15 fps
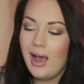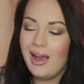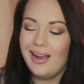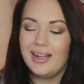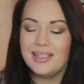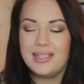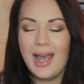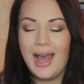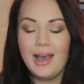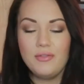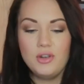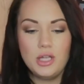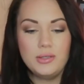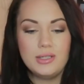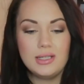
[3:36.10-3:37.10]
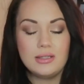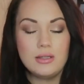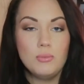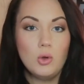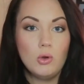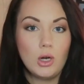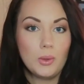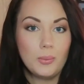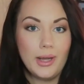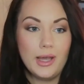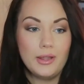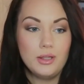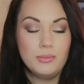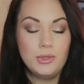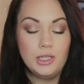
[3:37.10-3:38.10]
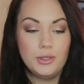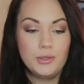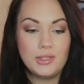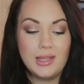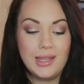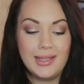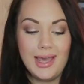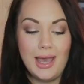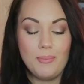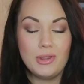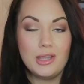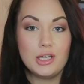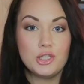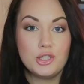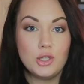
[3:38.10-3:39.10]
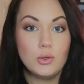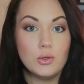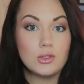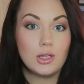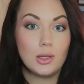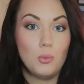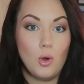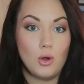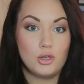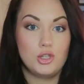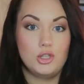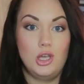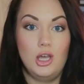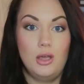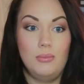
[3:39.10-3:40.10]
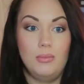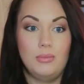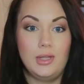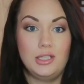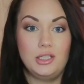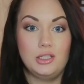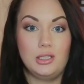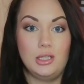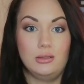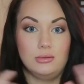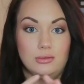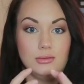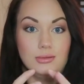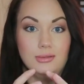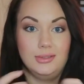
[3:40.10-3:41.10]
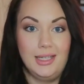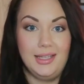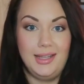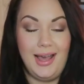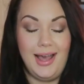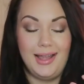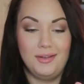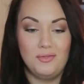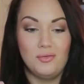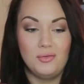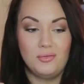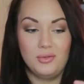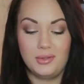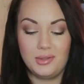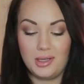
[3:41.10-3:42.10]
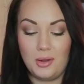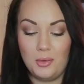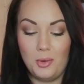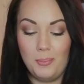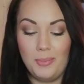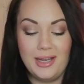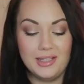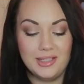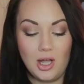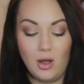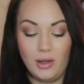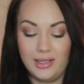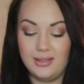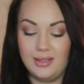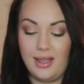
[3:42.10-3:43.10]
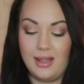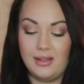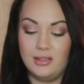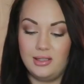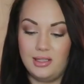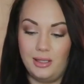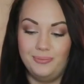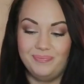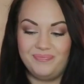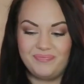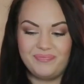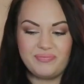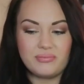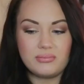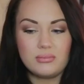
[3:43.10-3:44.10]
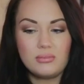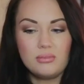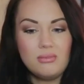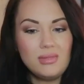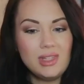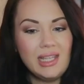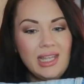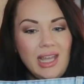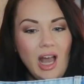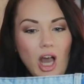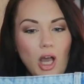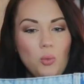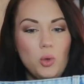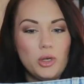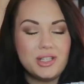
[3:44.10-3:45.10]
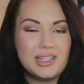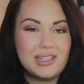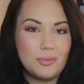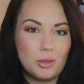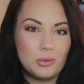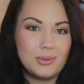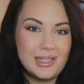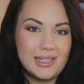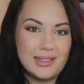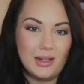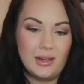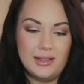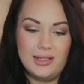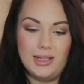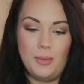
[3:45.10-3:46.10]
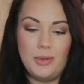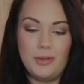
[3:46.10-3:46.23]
I have noticed the more I wear them, the looser they get, but then as soon as I wash them, they just go like that and go a bit tight again. So I would probably size up.